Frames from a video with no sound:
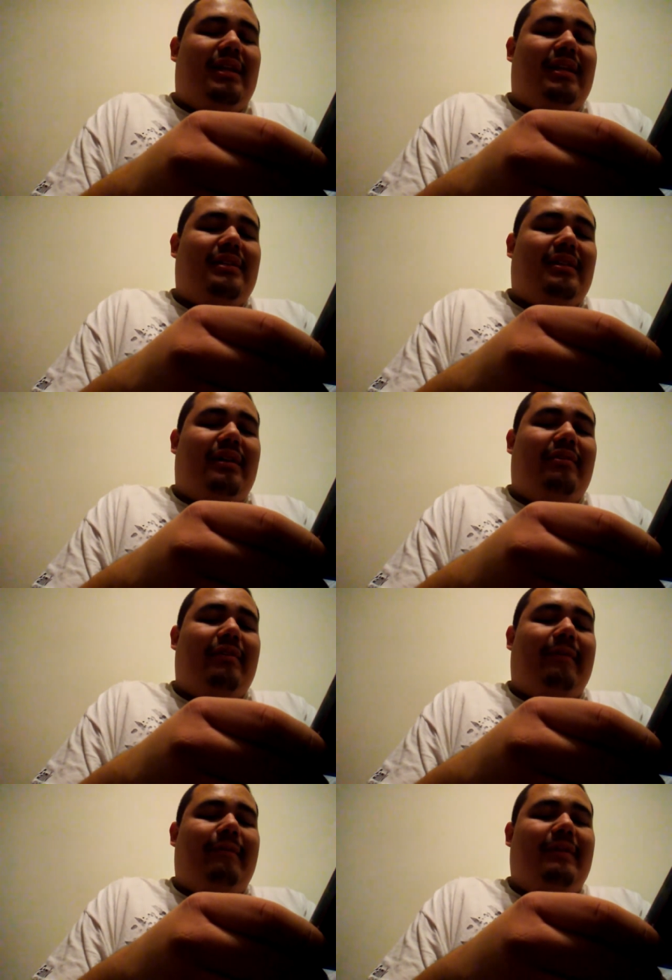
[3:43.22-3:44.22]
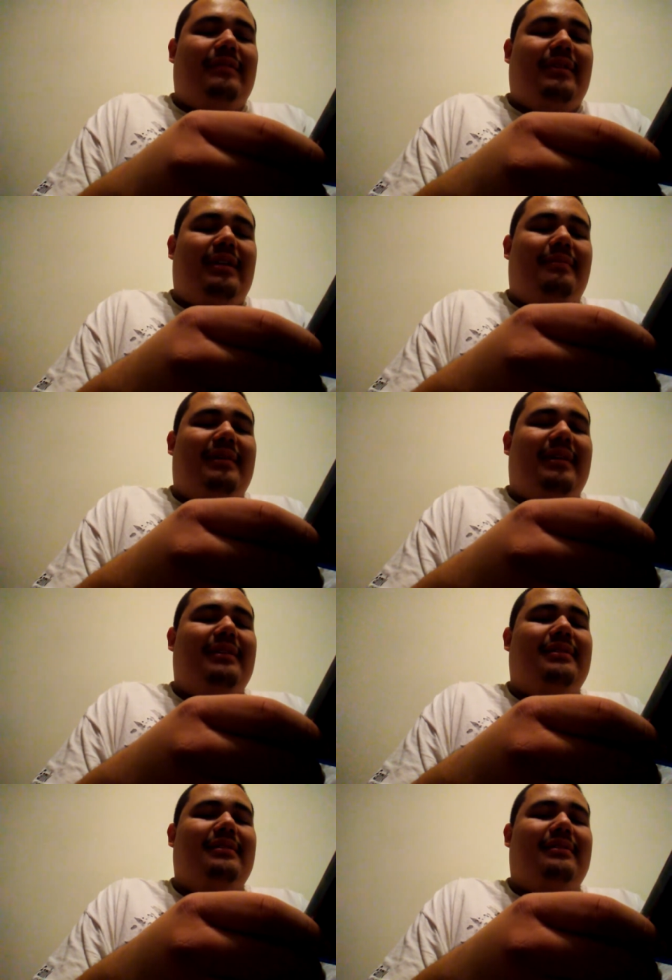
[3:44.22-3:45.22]
and it's 115
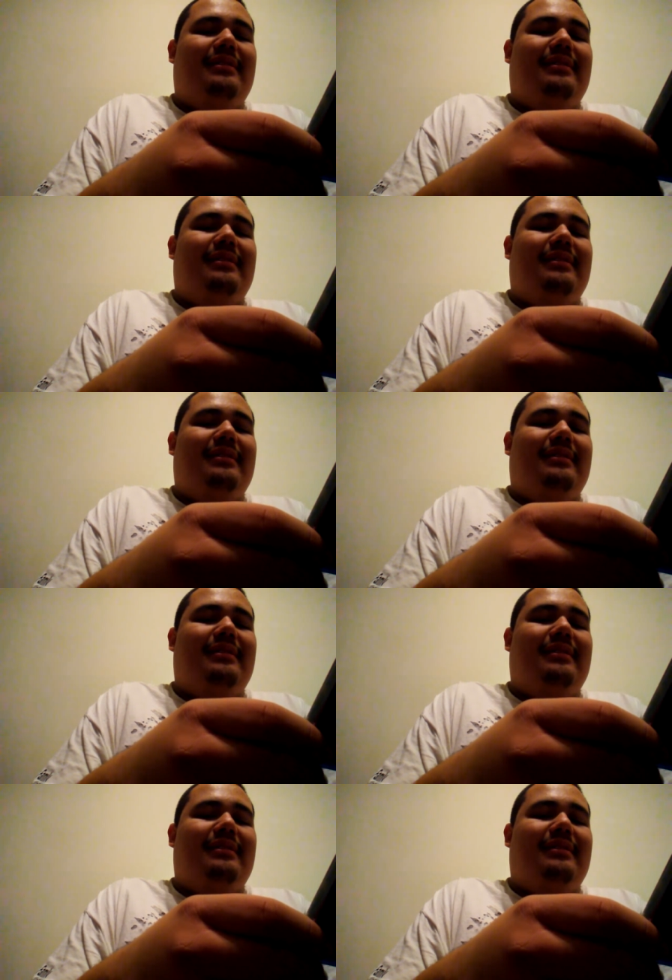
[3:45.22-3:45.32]
minutes.